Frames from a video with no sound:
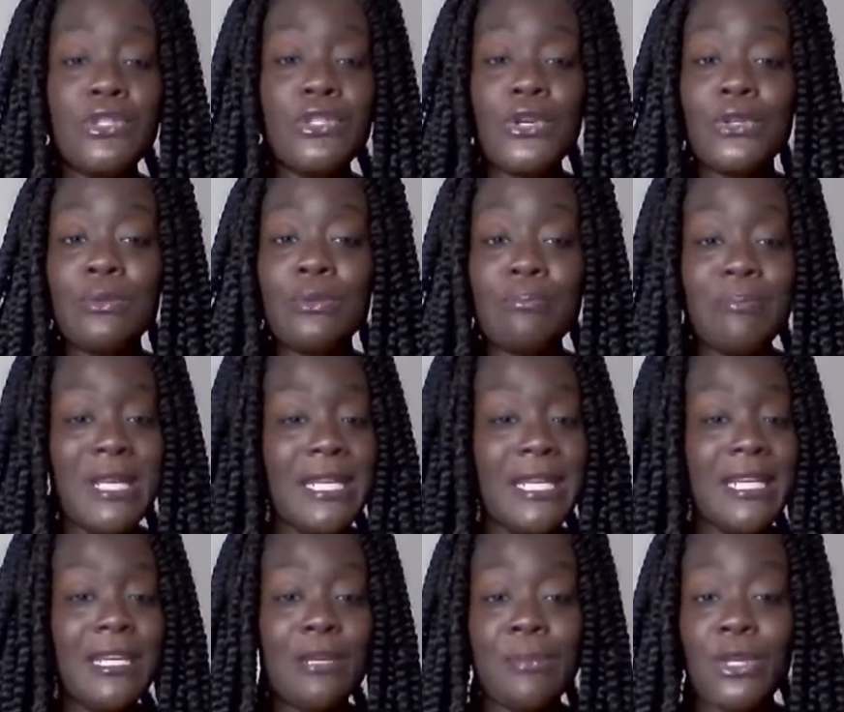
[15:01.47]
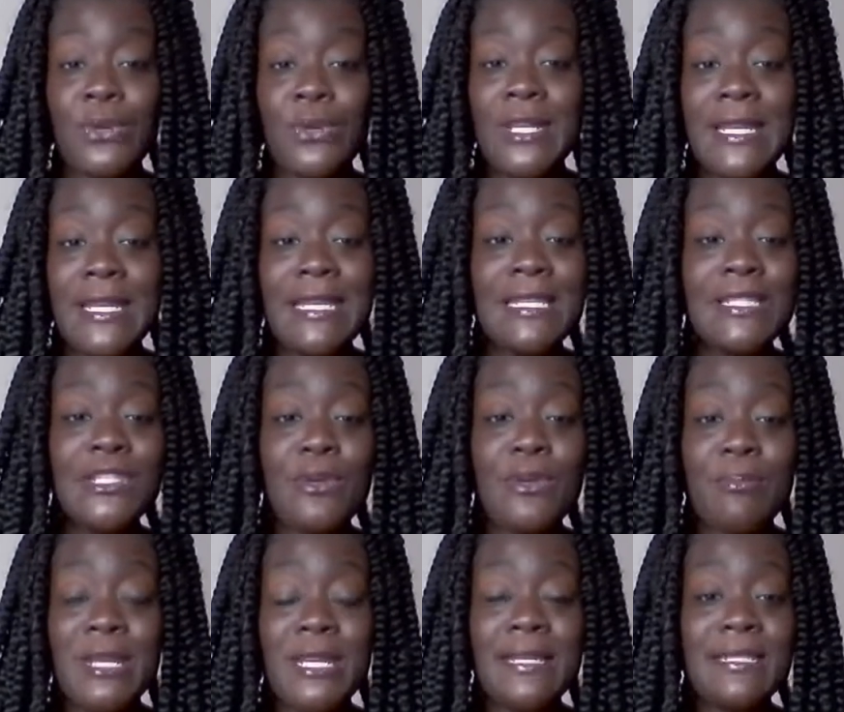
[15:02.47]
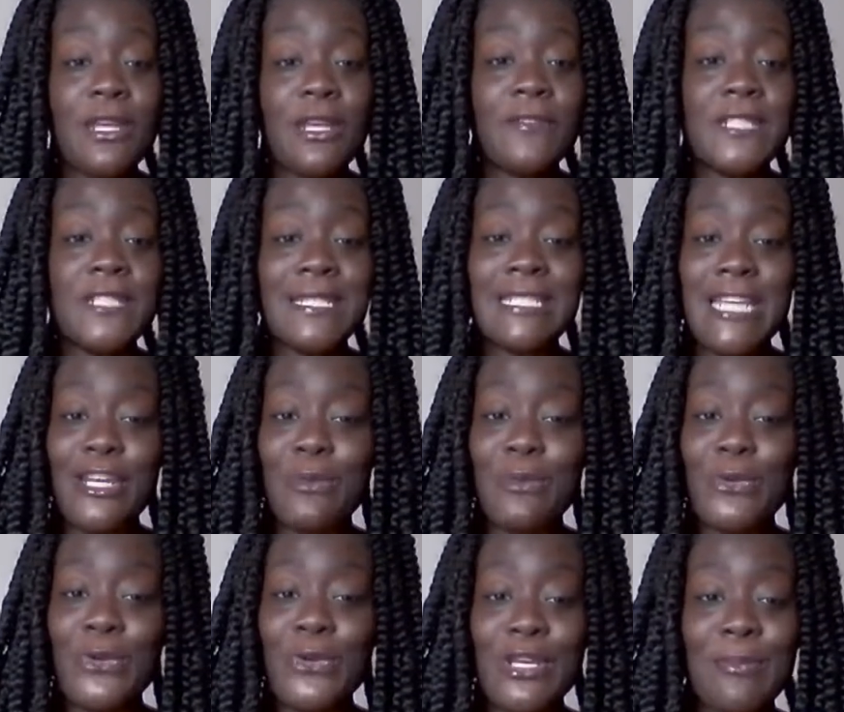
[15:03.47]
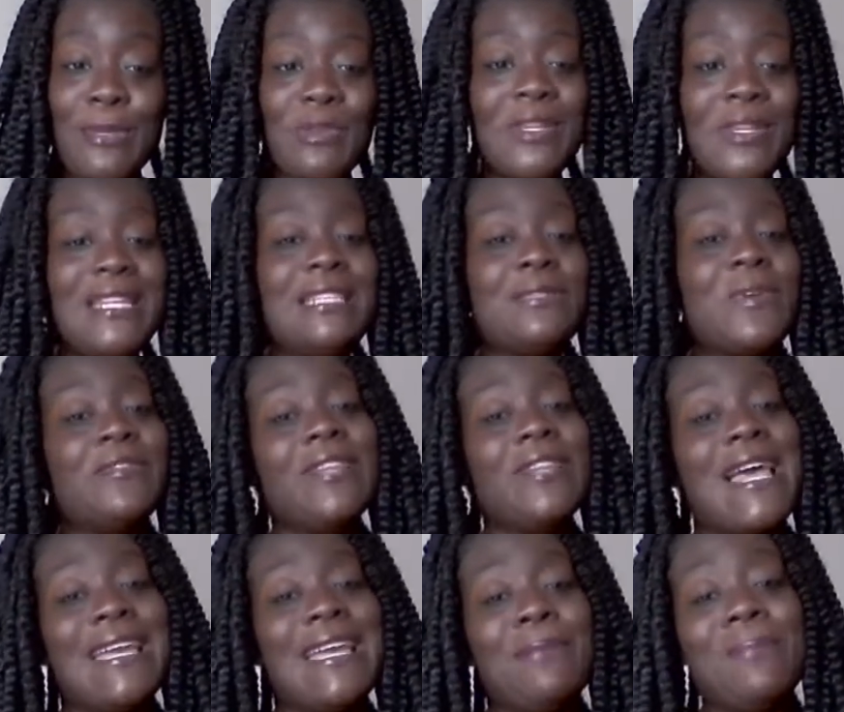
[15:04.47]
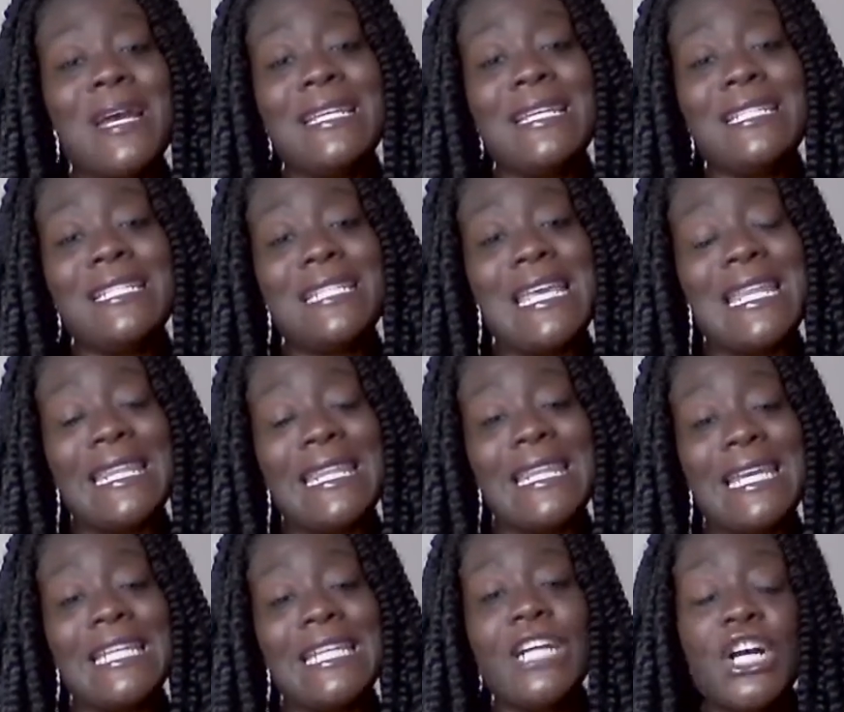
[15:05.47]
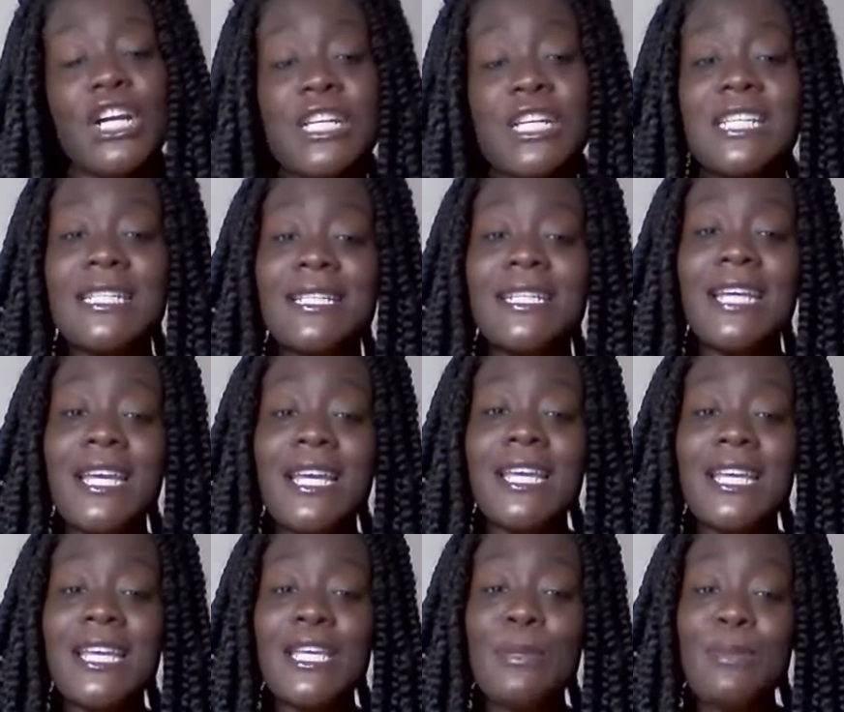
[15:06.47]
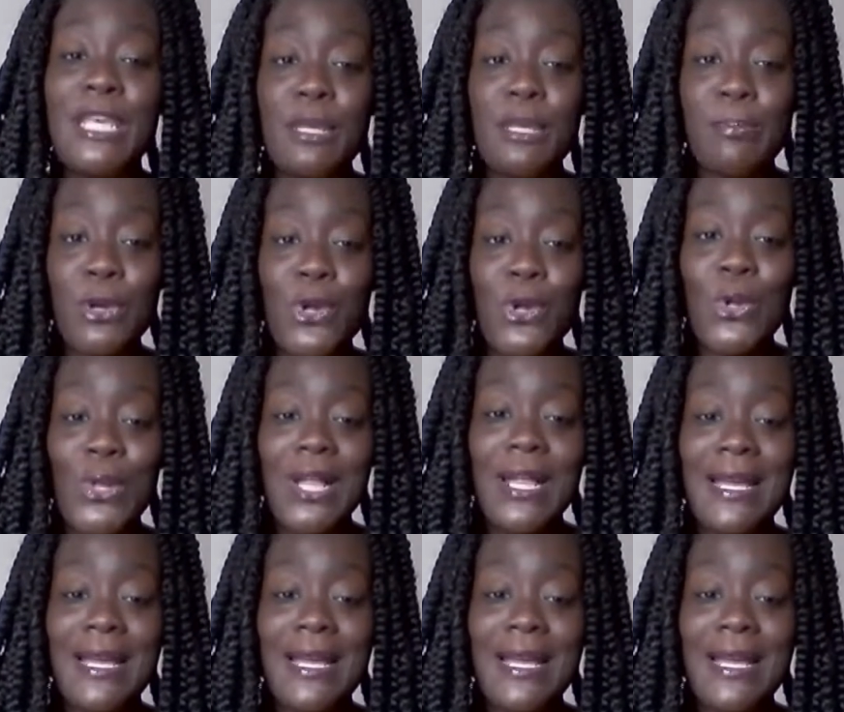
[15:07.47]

your many communities, your many self-sustainable communities with like-minded and like-hearted people.